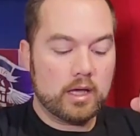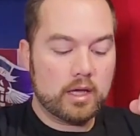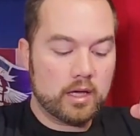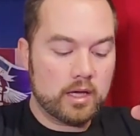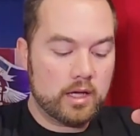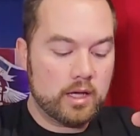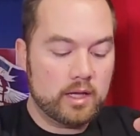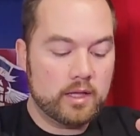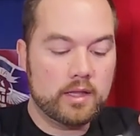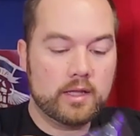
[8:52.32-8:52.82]

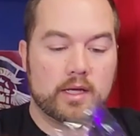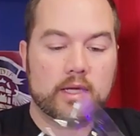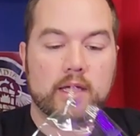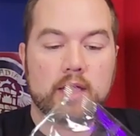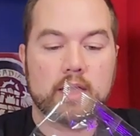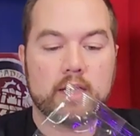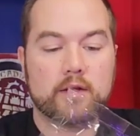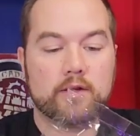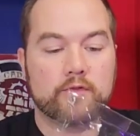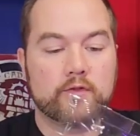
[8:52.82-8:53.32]
Uh, in the
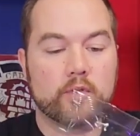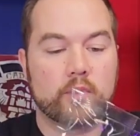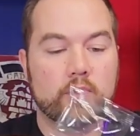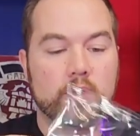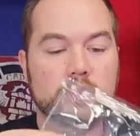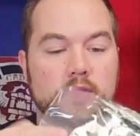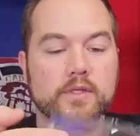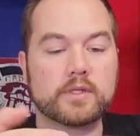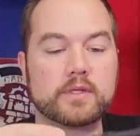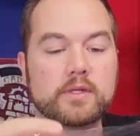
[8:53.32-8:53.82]
kit, of
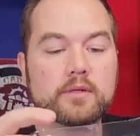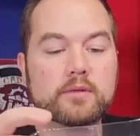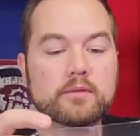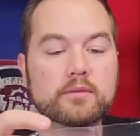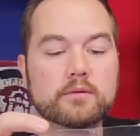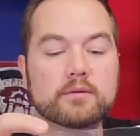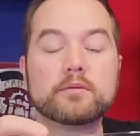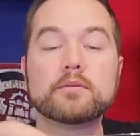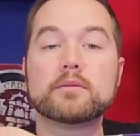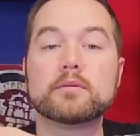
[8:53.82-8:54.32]
course,
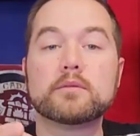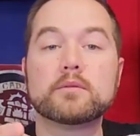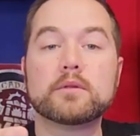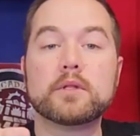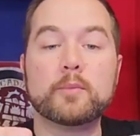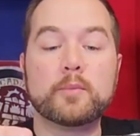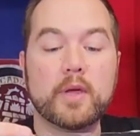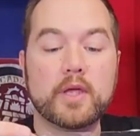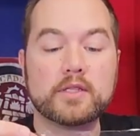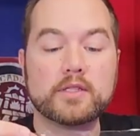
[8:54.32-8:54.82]

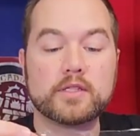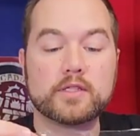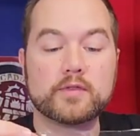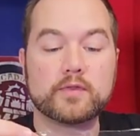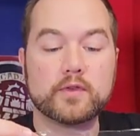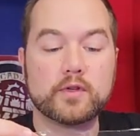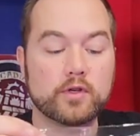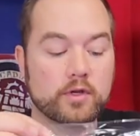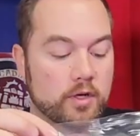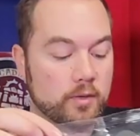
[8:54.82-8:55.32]
the
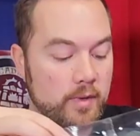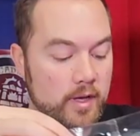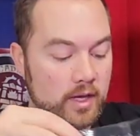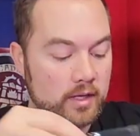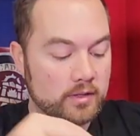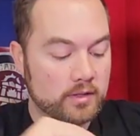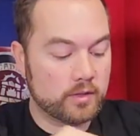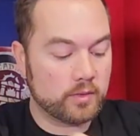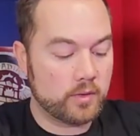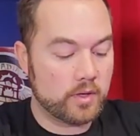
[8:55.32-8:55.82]
bases for your
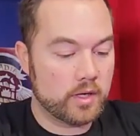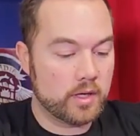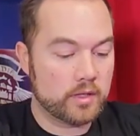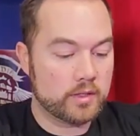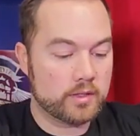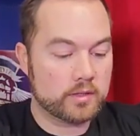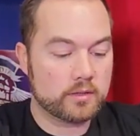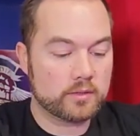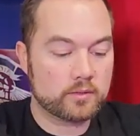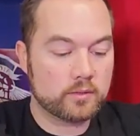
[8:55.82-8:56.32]
command
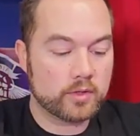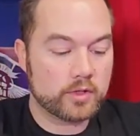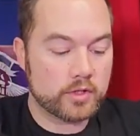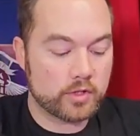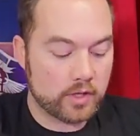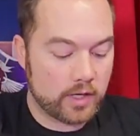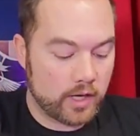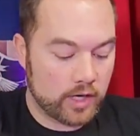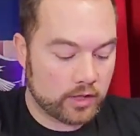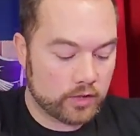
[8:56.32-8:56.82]
squad,
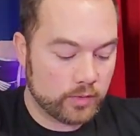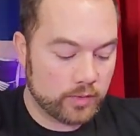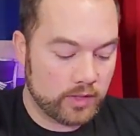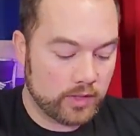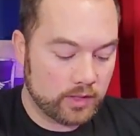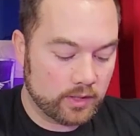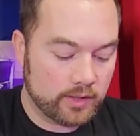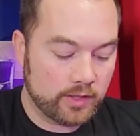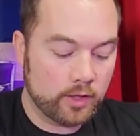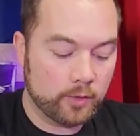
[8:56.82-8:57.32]
which are
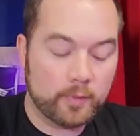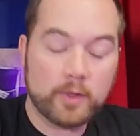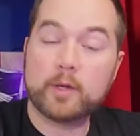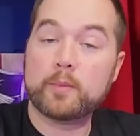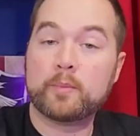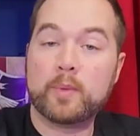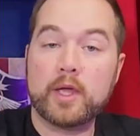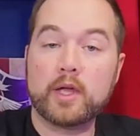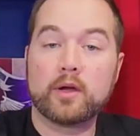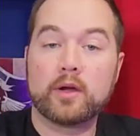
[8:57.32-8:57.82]
actually a little
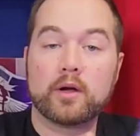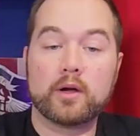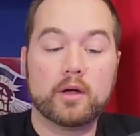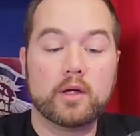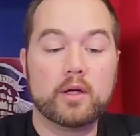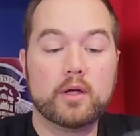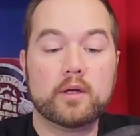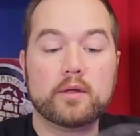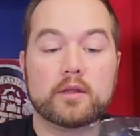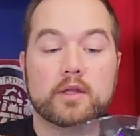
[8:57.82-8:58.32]
bit
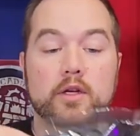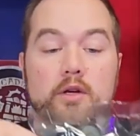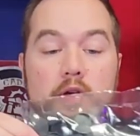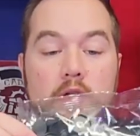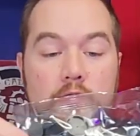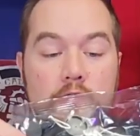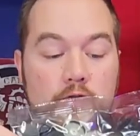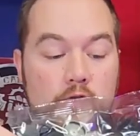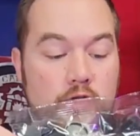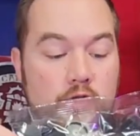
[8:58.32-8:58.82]
bigger than
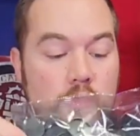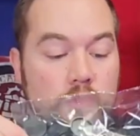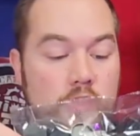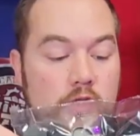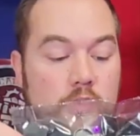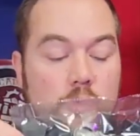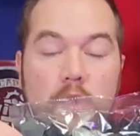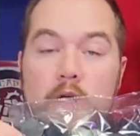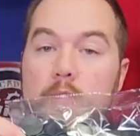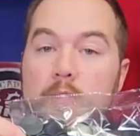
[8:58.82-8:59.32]
your infantry
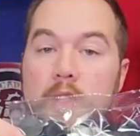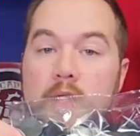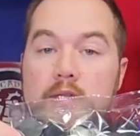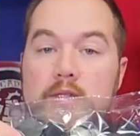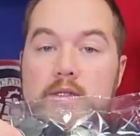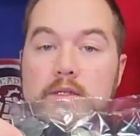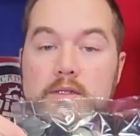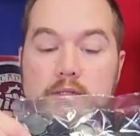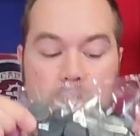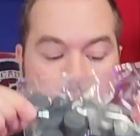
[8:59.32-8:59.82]
squad
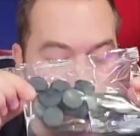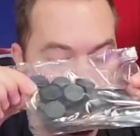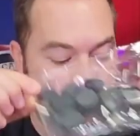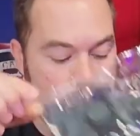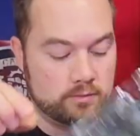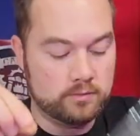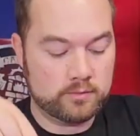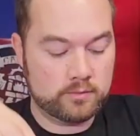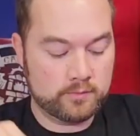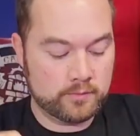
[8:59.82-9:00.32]
bases.
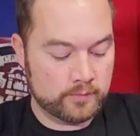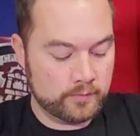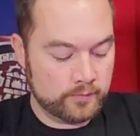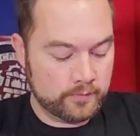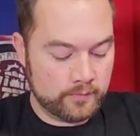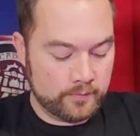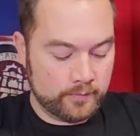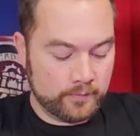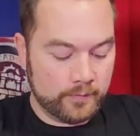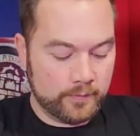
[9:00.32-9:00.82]

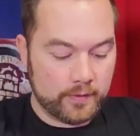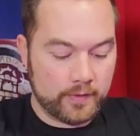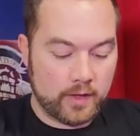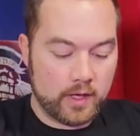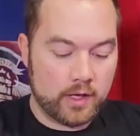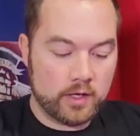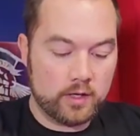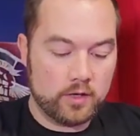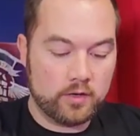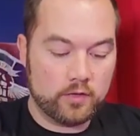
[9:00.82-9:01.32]

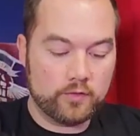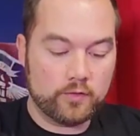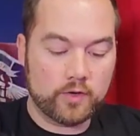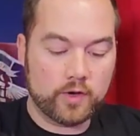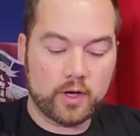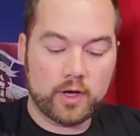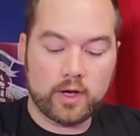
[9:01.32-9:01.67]
Then you've